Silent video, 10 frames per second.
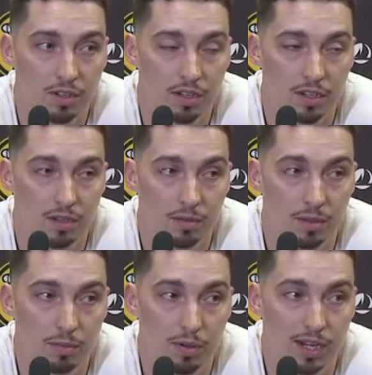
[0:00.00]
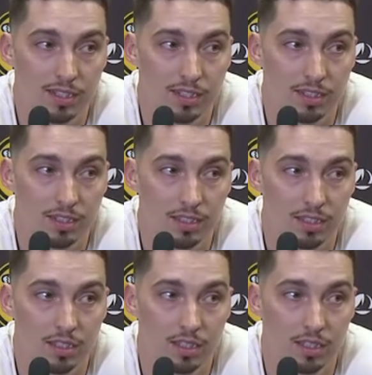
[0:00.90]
the presence.